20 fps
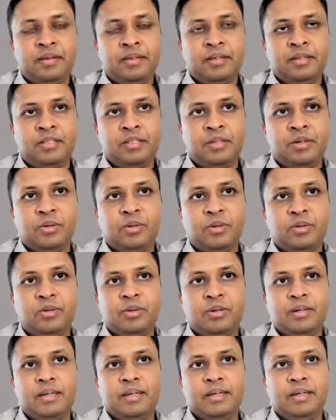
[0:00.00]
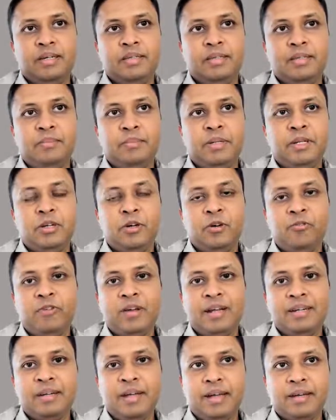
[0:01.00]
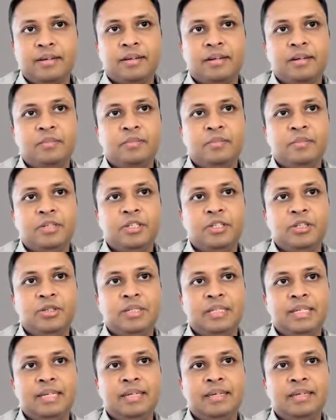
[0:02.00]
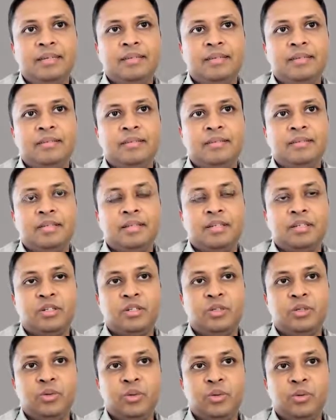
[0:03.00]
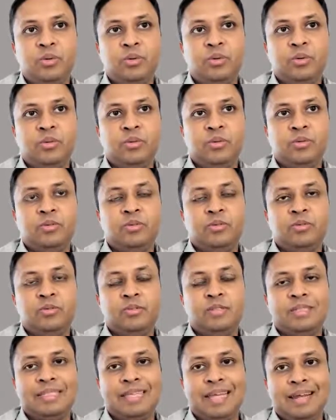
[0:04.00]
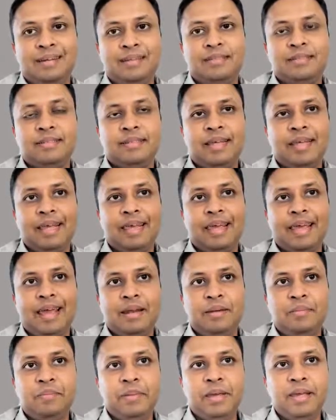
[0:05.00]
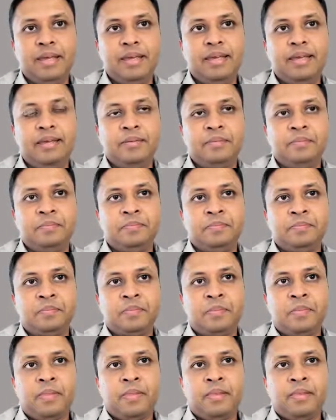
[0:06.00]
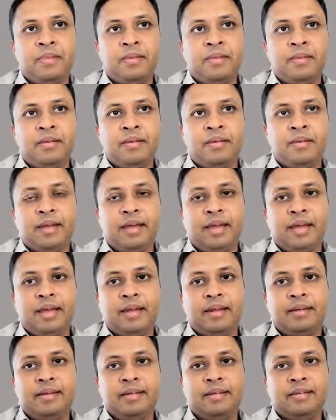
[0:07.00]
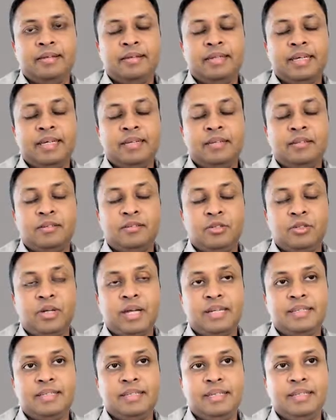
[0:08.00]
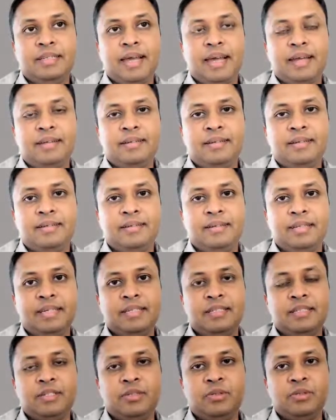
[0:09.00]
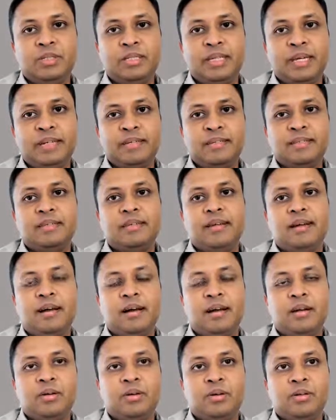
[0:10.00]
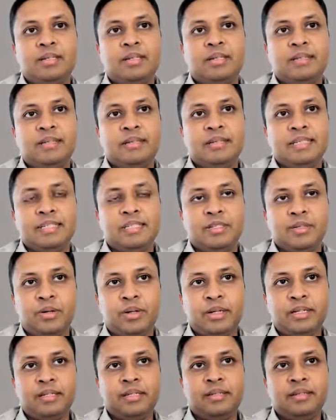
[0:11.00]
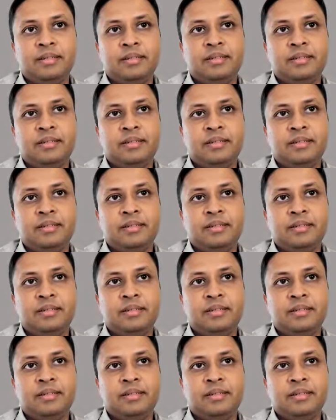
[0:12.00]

So in the below Venn diagram, you see the two sets A and B, and you can see that these two sets are not disjoint,